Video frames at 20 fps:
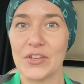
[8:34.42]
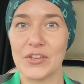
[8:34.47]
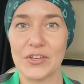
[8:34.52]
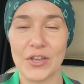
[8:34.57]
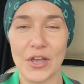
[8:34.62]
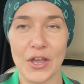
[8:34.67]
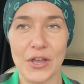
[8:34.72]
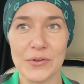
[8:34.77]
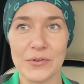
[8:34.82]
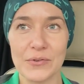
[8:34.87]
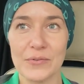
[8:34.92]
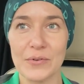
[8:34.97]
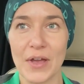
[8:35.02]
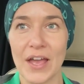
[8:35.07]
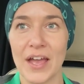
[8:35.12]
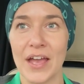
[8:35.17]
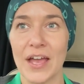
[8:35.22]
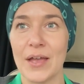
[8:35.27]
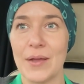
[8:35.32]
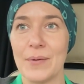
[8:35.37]
go
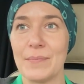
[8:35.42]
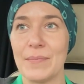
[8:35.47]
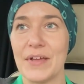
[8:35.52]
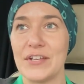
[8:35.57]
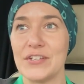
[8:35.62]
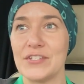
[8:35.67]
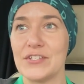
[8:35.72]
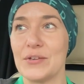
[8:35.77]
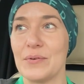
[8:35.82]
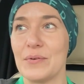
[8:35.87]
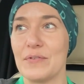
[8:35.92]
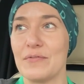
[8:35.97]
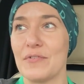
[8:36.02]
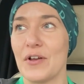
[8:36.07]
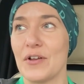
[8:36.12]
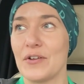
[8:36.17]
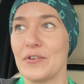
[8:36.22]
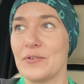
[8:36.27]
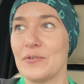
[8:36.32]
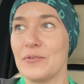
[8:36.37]
and do a
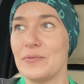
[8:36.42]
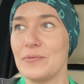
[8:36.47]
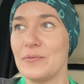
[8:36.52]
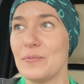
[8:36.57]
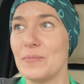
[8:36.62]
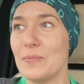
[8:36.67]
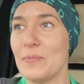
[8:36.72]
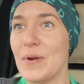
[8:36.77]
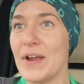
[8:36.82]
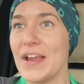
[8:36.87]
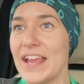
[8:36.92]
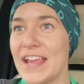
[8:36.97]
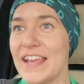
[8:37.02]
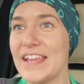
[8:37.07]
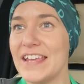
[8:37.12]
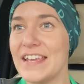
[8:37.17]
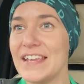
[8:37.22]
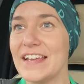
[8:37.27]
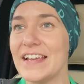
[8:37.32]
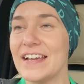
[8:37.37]
final
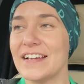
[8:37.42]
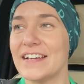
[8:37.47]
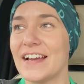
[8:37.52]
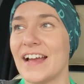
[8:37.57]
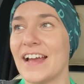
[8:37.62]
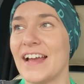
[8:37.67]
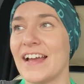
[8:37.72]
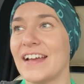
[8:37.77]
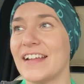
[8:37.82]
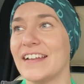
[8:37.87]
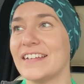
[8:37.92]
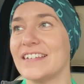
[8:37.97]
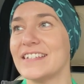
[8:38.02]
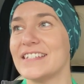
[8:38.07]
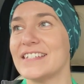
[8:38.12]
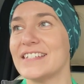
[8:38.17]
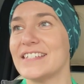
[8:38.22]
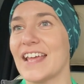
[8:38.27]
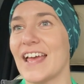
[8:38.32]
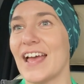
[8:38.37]
wee,
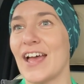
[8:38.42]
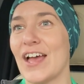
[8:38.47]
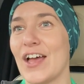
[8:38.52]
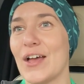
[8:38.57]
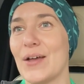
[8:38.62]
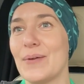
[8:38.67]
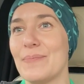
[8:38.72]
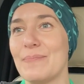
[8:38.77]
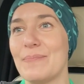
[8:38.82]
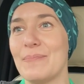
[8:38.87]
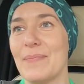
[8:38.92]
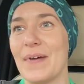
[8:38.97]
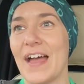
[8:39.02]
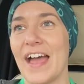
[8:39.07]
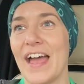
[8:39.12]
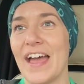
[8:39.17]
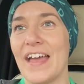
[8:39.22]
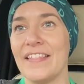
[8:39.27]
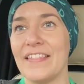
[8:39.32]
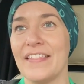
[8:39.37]
and
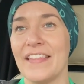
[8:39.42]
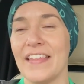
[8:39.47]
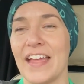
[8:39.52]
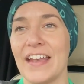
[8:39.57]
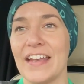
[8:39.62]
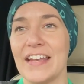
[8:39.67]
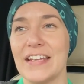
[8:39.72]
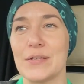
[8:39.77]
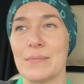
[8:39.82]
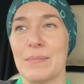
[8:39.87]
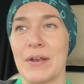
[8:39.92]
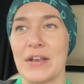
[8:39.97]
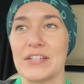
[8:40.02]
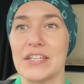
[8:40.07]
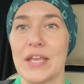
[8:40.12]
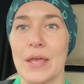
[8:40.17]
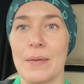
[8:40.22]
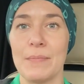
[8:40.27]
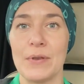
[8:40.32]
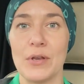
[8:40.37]
then it's about a
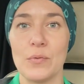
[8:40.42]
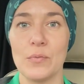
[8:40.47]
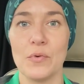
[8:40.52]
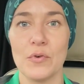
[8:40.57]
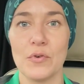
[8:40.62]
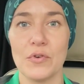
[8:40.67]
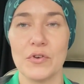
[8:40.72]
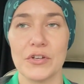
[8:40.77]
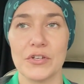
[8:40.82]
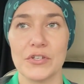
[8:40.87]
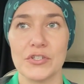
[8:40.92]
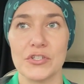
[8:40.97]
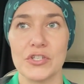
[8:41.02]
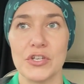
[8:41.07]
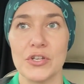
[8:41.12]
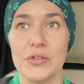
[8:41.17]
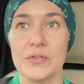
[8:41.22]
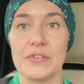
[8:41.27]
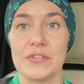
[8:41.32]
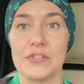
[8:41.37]
10-minute walk
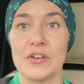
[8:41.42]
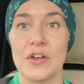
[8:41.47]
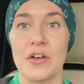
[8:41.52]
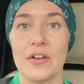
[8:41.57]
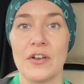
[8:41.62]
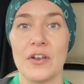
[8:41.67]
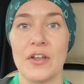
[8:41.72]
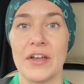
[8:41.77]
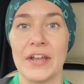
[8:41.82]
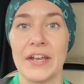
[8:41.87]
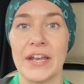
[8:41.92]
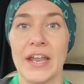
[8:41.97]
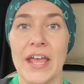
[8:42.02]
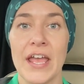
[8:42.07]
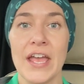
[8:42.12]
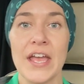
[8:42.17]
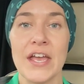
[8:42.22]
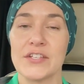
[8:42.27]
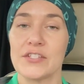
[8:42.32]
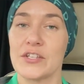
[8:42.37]
to the start line.
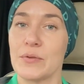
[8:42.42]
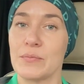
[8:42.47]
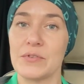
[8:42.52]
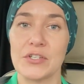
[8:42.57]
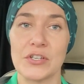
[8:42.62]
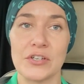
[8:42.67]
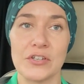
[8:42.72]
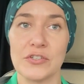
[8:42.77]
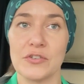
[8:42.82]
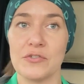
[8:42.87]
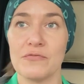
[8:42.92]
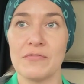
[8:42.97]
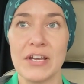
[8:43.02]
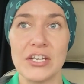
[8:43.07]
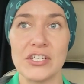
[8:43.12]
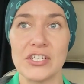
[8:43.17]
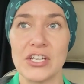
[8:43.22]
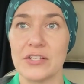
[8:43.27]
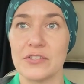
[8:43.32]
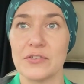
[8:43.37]
So I'm just going to do a really
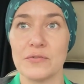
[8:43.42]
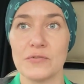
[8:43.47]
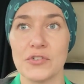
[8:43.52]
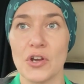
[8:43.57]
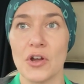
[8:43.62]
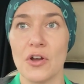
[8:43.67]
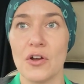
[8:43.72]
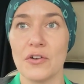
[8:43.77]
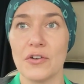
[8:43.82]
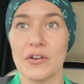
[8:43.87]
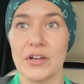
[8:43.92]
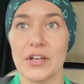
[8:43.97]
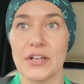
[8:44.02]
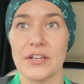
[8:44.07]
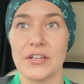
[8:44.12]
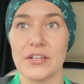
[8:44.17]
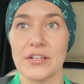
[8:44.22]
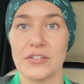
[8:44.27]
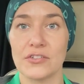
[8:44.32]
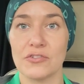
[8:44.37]
gentle jog,
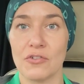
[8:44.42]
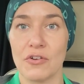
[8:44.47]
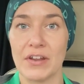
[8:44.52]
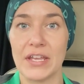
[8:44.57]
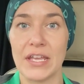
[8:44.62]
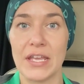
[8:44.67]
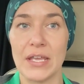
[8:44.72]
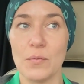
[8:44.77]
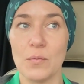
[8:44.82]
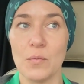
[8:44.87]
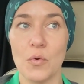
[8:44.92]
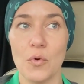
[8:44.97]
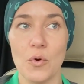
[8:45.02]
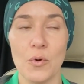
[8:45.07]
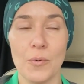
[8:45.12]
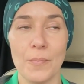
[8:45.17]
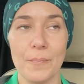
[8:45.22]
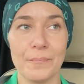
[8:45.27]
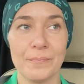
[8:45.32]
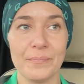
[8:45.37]
try and keep
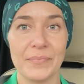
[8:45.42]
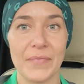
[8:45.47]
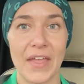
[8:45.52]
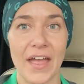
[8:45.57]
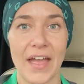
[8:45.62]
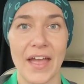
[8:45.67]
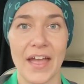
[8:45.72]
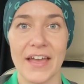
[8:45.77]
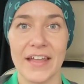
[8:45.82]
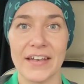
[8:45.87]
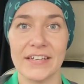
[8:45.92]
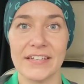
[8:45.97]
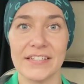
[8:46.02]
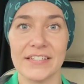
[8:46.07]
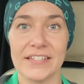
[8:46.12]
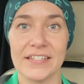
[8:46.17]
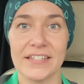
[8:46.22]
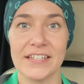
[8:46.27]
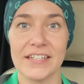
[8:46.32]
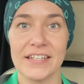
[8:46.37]
warm,
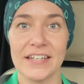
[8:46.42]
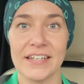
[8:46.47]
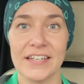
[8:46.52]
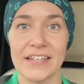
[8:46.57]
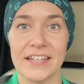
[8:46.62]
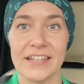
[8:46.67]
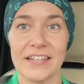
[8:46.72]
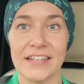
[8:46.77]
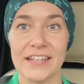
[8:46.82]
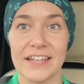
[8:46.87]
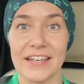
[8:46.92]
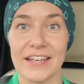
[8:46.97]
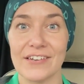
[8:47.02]
and get